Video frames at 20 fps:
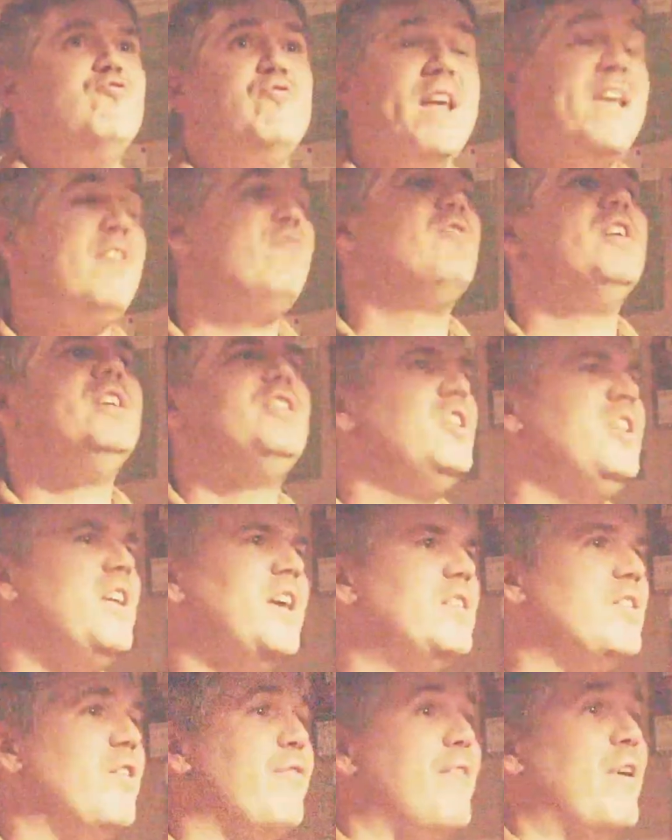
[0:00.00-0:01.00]
in recent
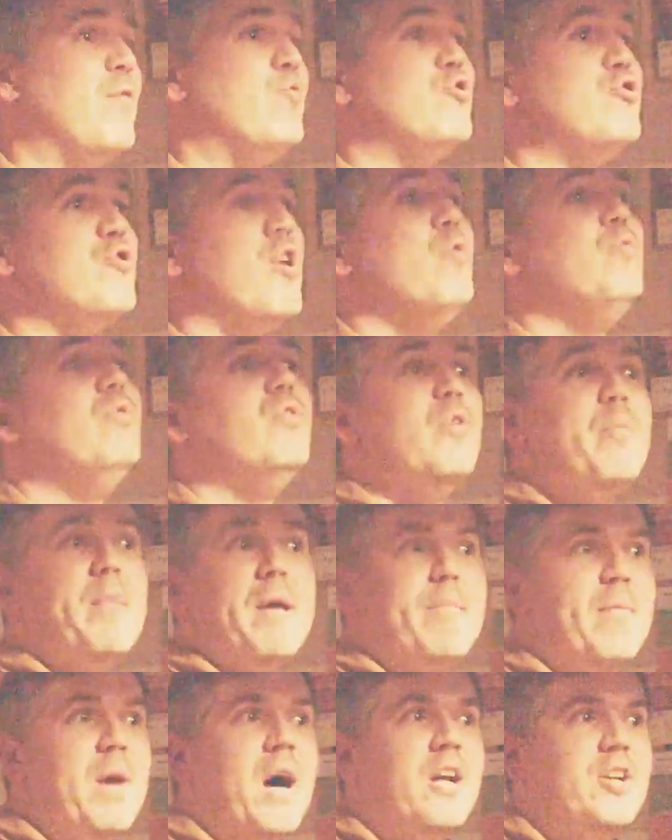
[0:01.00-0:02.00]
years, I found drones a
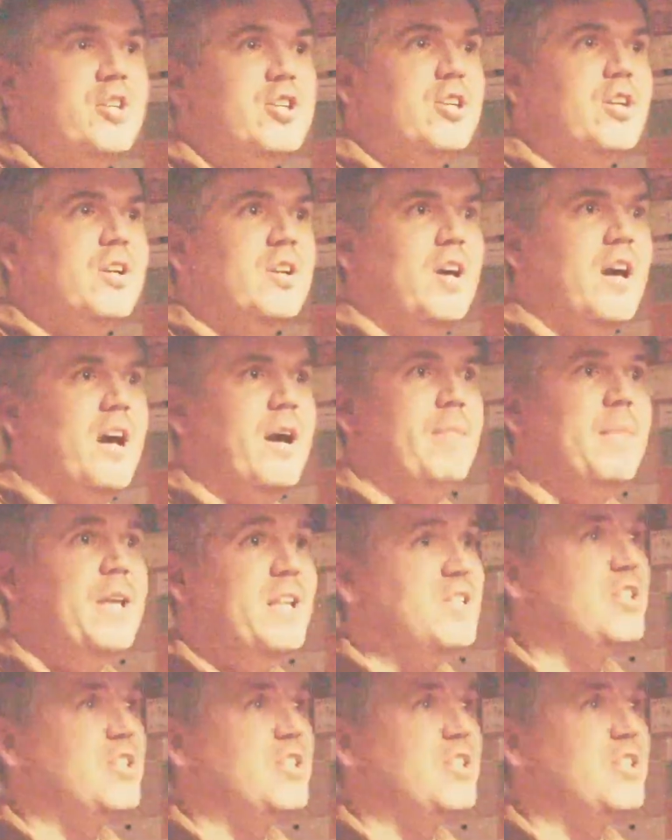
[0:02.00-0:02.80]
bit much in